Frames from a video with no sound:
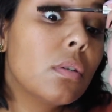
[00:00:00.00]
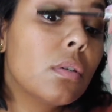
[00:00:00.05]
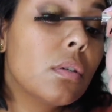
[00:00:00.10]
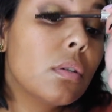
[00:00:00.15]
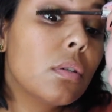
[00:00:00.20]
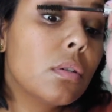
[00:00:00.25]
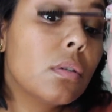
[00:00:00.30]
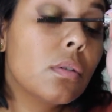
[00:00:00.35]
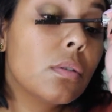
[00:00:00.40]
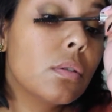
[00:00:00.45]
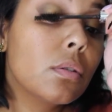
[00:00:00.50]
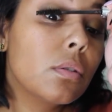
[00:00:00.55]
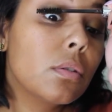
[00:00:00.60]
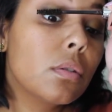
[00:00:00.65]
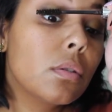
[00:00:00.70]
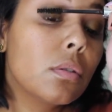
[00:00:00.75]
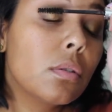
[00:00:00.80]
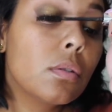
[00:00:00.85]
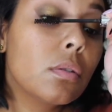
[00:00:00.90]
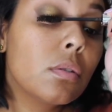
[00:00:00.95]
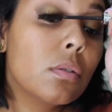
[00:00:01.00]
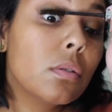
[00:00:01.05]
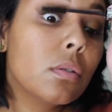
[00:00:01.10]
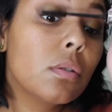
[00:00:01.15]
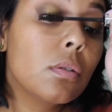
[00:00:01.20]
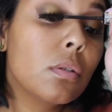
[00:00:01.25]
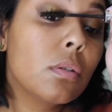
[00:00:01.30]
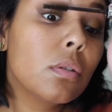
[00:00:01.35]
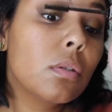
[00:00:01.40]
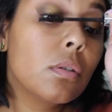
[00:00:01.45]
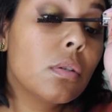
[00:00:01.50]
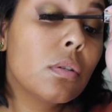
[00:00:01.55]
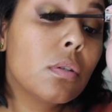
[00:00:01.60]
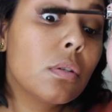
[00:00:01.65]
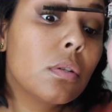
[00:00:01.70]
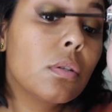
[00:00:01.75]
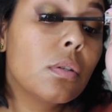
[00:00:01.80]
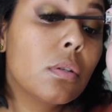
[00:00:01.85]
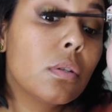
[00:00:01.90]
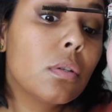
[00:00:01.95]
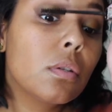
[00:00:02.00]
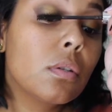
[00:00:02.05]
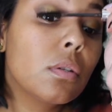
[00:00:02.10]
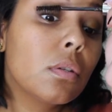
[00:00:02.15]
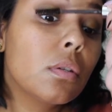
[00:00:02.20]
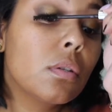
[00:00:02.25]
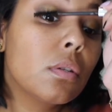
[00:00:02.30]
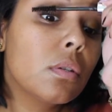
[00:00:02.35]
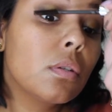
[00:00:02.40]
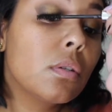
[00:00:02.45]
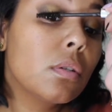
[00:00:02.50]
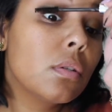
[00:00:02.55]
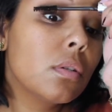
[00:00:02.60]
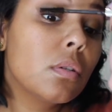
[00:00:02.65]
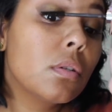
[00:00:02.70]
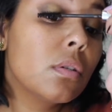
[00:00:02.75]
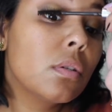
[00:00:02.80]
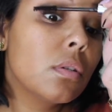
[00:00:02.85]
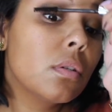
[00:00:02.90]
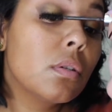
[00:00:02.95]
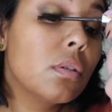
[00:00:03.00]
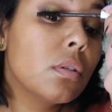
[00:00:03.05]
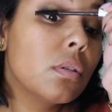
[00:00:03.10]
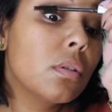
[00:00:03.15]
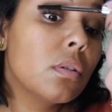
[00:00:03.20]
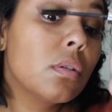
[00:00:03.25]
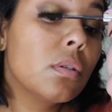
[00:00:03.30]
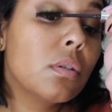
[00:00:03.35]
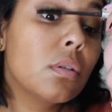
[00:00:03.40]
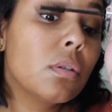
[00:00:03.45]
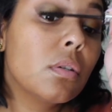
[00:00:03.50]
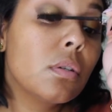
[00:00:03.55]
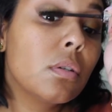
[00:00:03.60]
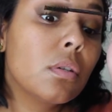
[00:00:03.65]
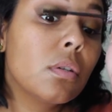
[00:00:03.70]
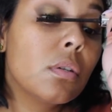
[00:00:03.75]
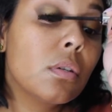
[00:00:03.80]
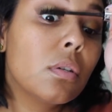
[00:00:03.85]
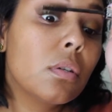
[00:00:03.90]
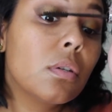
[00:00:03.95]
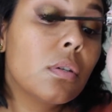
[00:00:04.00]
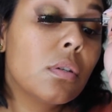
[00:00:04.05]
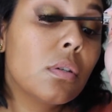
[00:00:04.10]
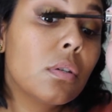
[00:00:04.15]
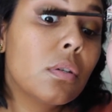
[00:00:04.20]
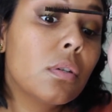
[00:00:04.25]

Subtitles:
No one is speaking in this clip.